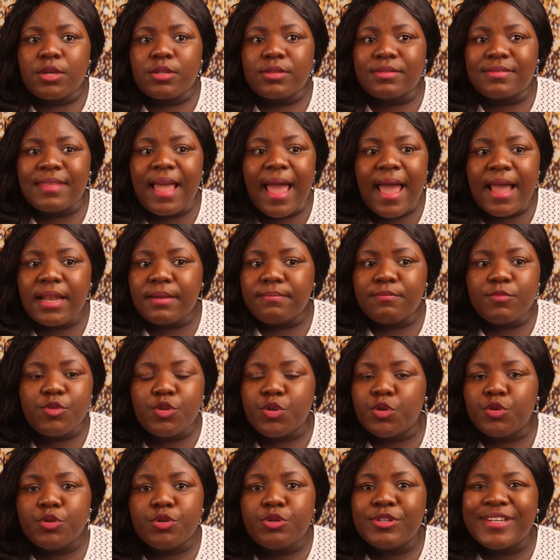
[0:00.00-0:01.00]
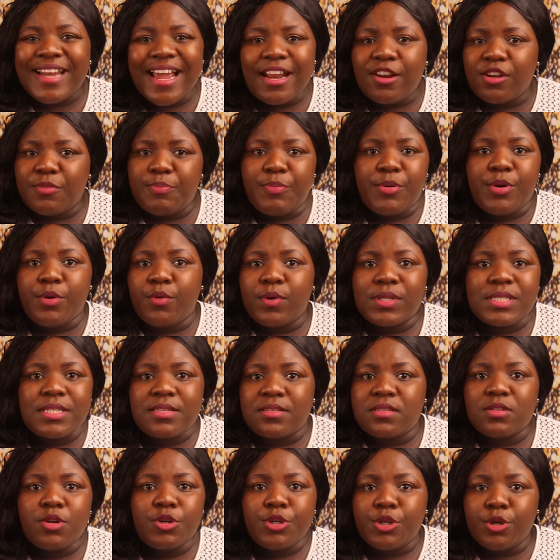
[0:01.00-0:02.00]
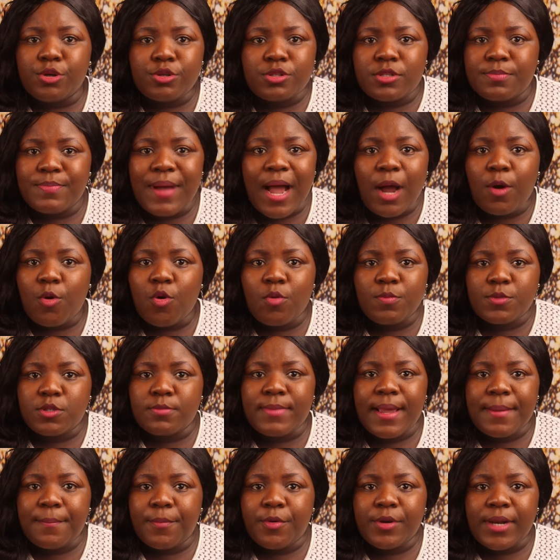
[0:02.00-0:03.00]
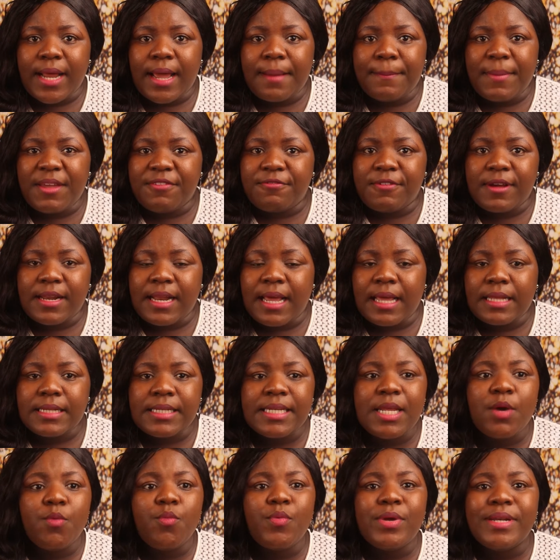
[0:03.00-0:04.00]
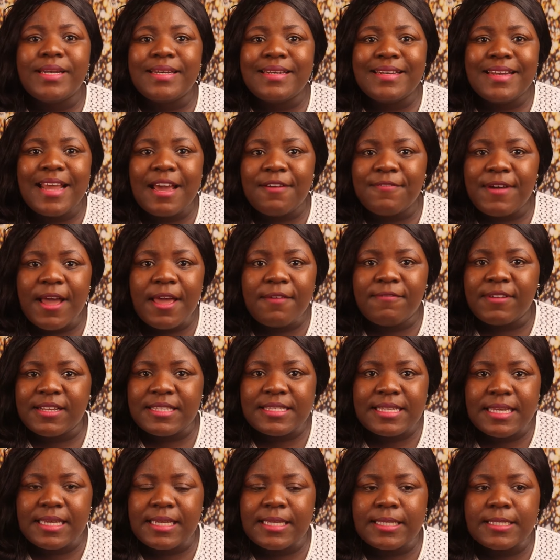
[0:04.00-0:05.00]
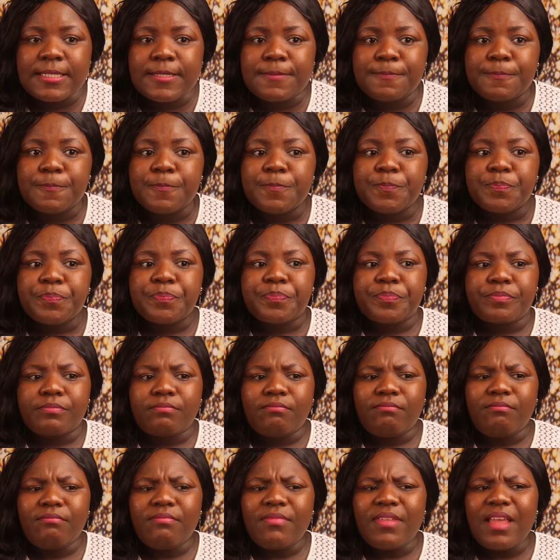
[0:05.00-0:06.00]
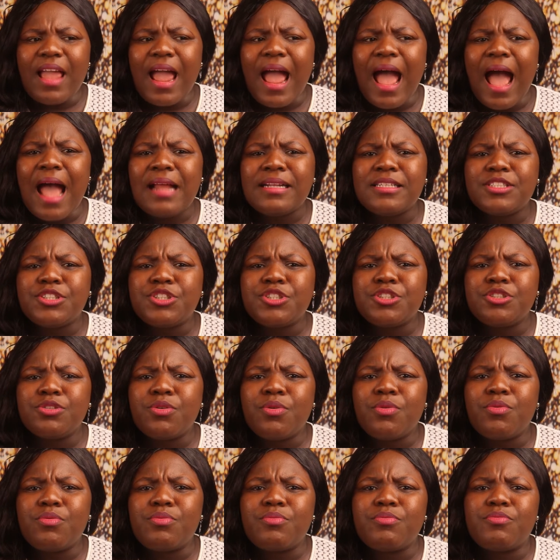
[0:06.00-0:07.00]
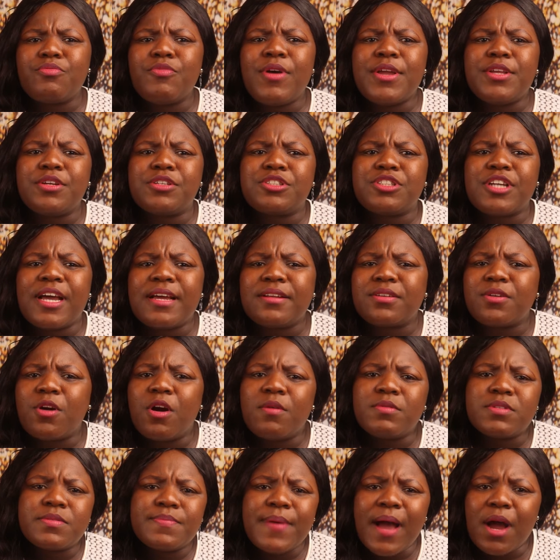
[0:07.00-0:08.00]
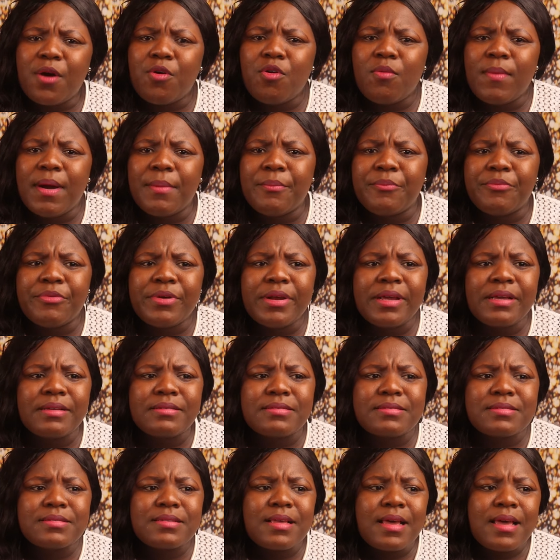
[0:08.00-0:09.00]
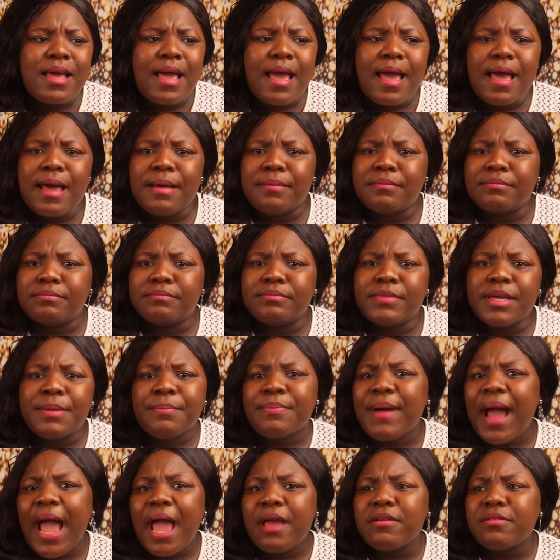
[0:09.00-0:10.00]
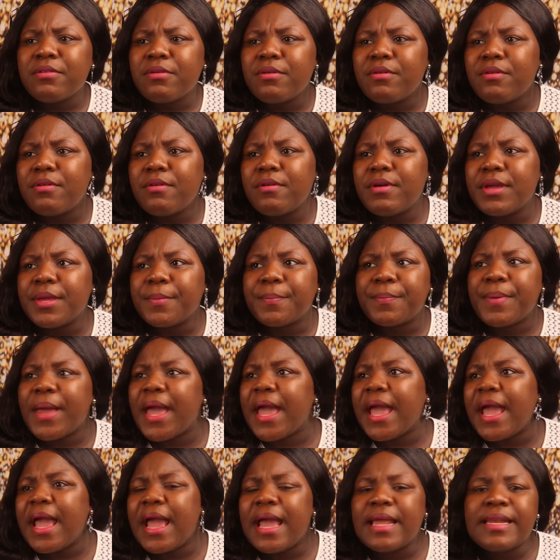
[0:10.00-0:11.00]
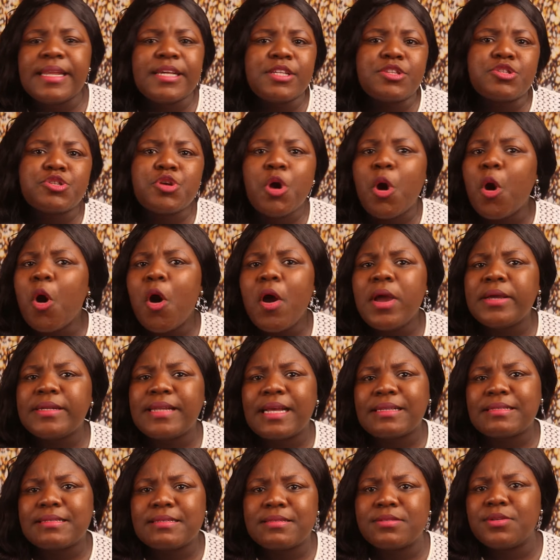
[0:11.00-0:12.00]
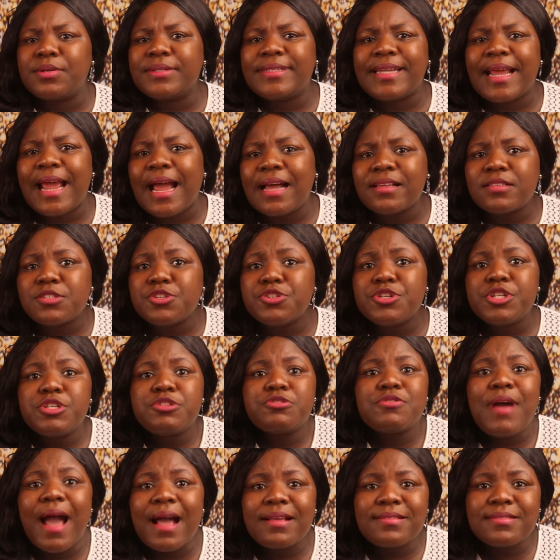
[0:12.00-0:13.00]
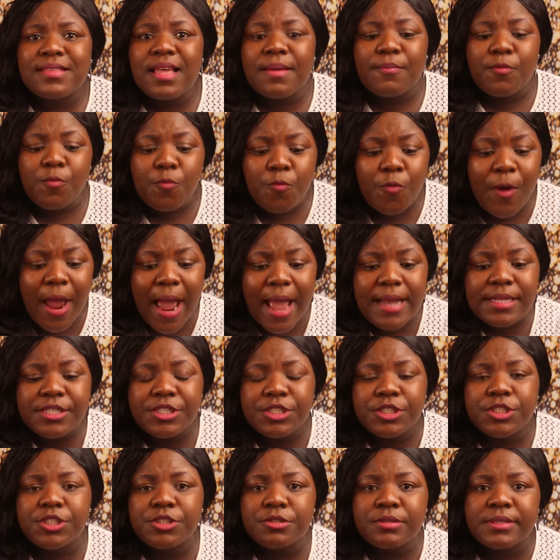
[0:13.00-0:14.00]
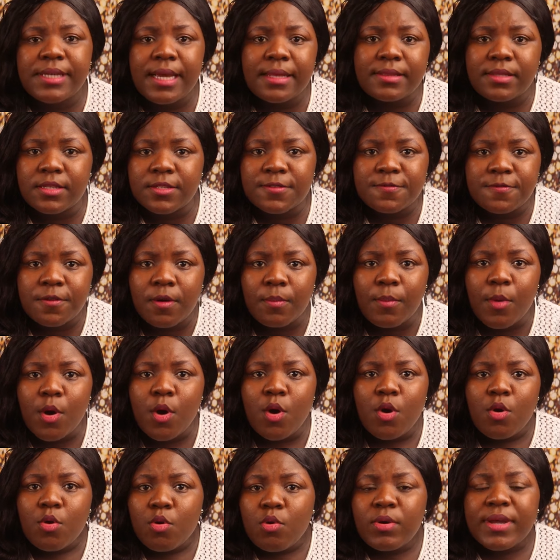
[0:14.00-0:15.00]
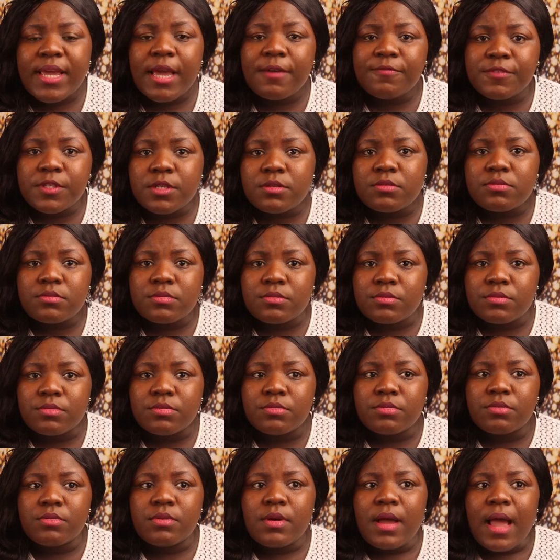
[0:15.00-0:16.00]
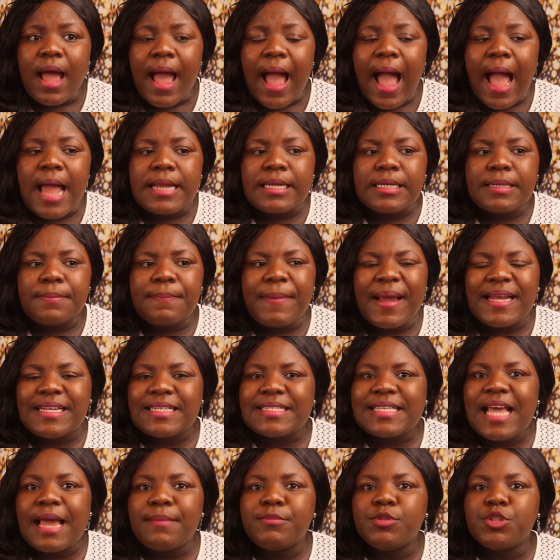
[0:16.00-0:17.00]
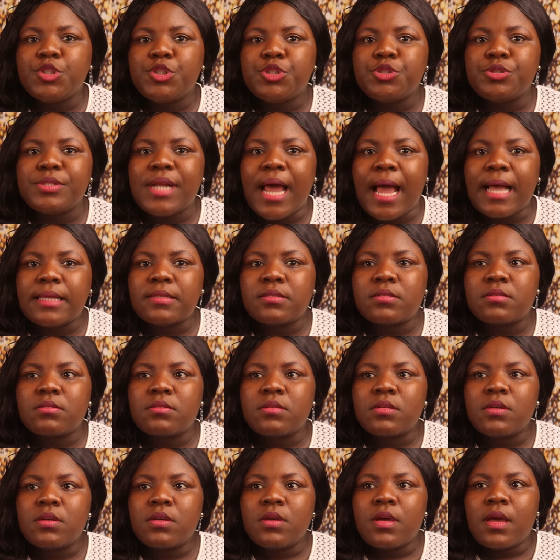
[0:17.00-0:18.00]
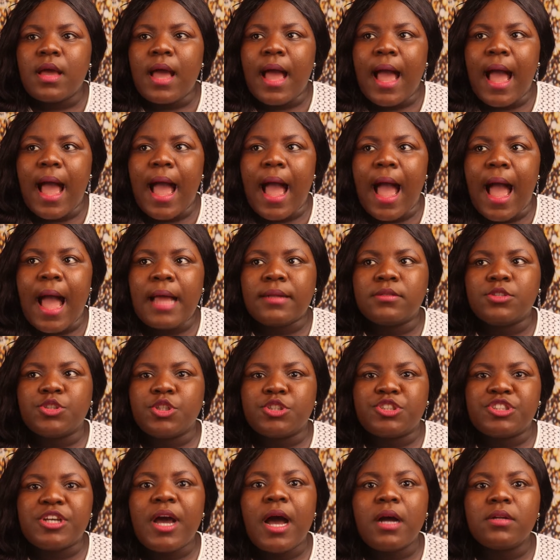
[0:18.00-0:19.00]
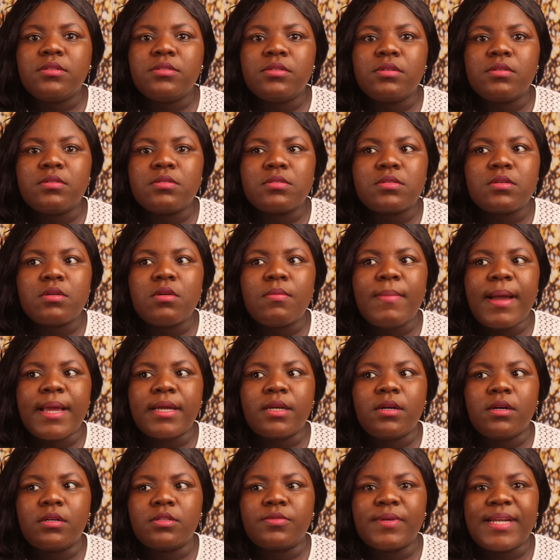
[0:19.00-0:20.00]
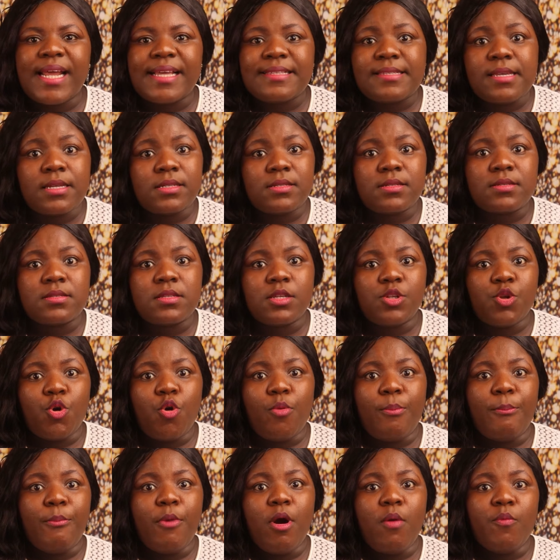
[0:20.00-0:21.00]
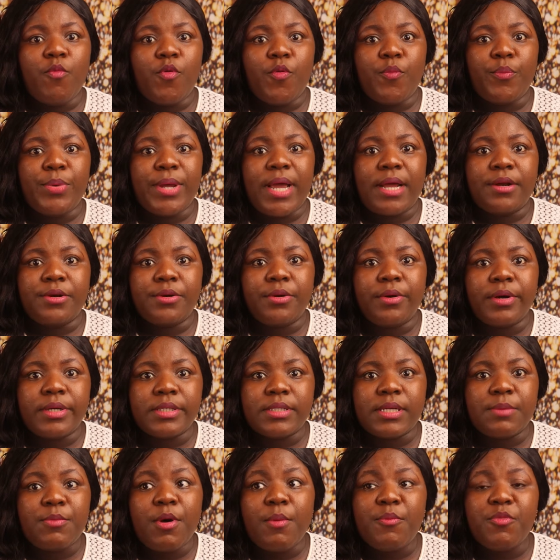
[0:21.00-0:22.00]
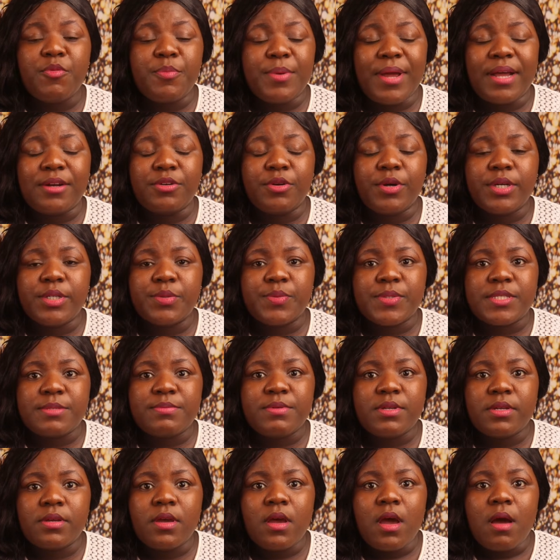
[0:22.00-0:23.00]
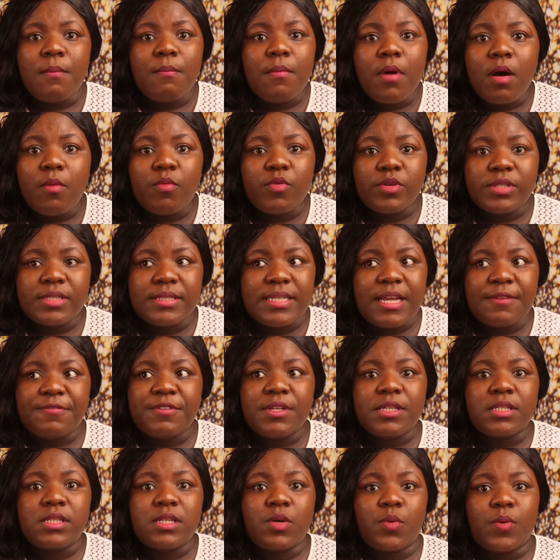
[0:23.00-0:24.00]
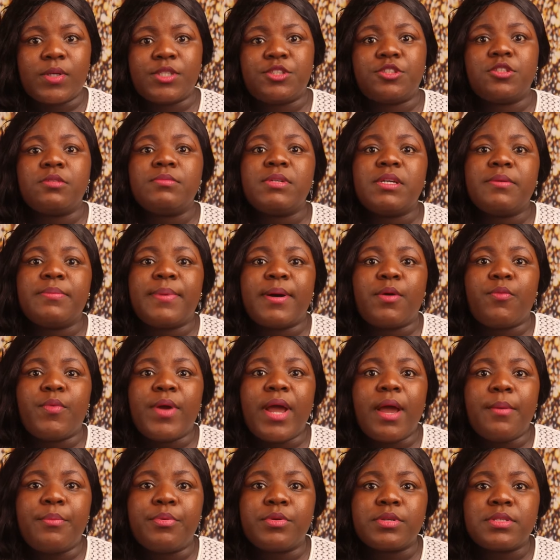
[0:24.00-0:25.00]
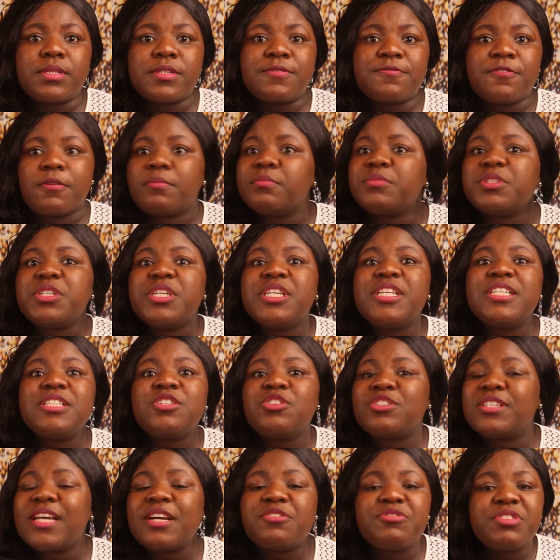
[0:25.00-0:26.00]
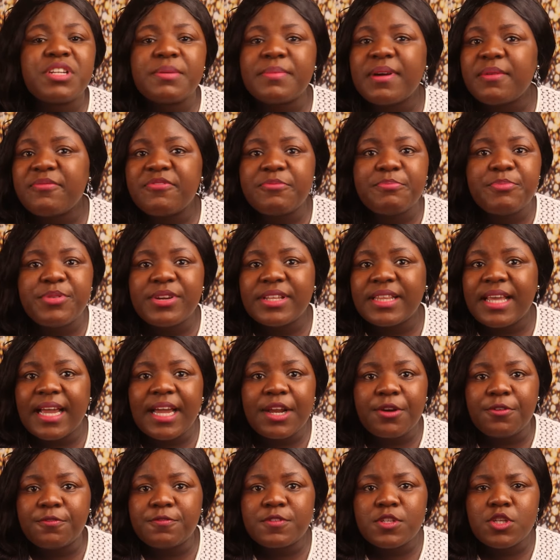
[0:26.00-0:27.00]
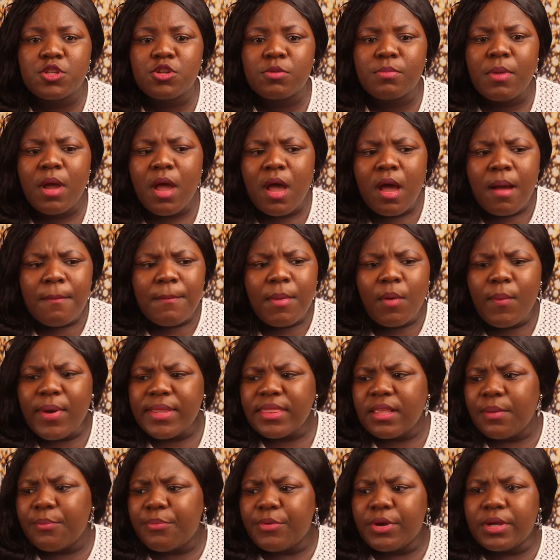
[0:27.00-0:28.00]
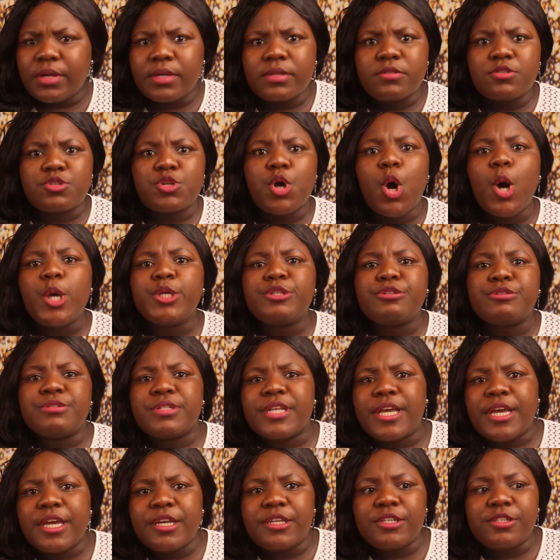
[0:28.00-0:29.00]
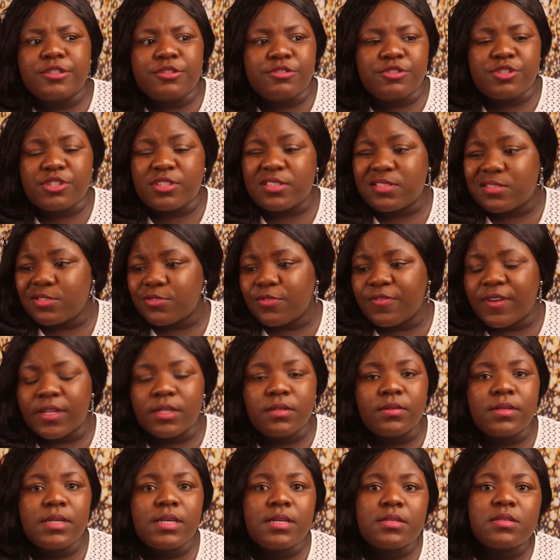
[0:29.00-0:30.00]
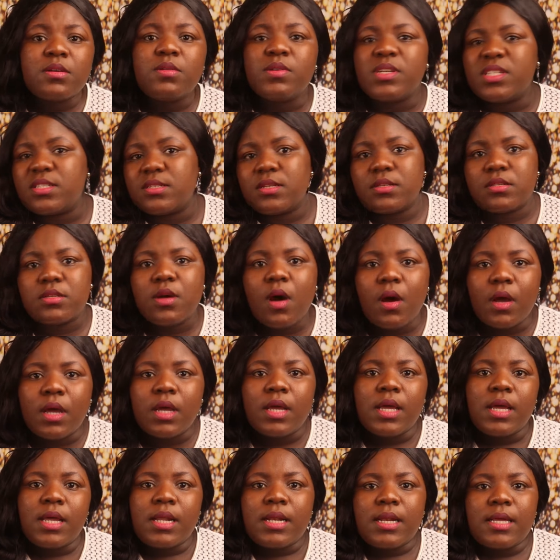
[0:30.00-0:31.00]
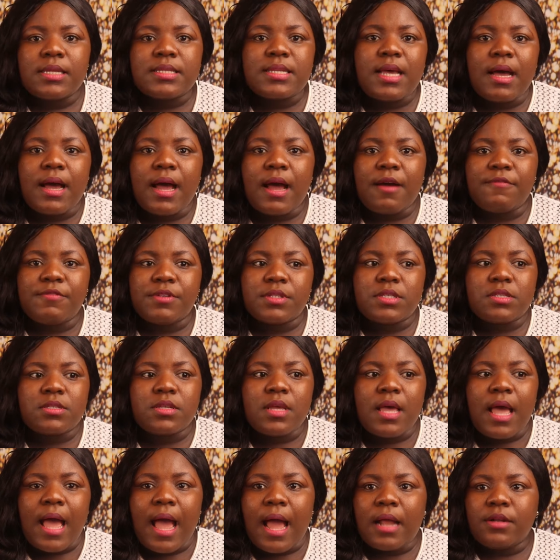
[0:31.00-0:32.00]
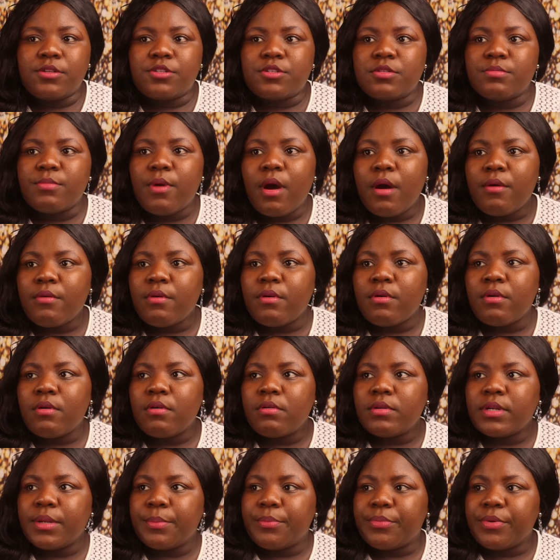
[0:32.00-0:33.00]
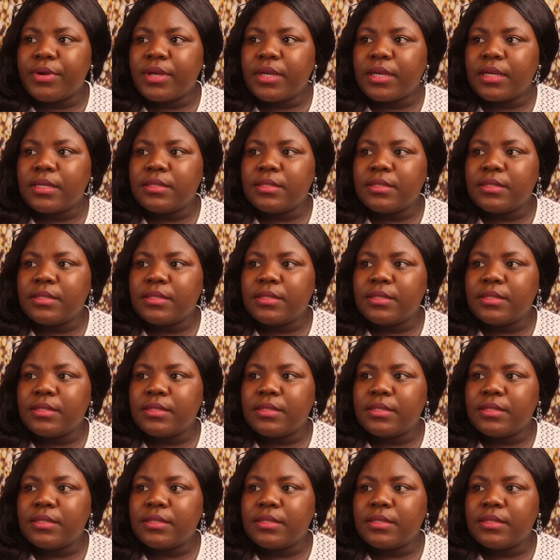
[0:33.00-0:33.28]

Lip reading: Then you dare not bring what is not yours back home to my mother and my father. They will never ever take it. And when your child comes back home and brings a biro, a pen, a toy that is not theirs, you need to ask them, where did you get this from? Who gave this to you? And by the time you do that, and your child knows, oh my God, when I take this thing, oh, mom will be annoyed. Mom will be annoyed with me. Mom will definitely question me about where I brought it from. your child will never bring that kind of thing home. But when they bring in toy today, you just overlook it. Oh, it's a toy, let her have it. And tomorrow they bring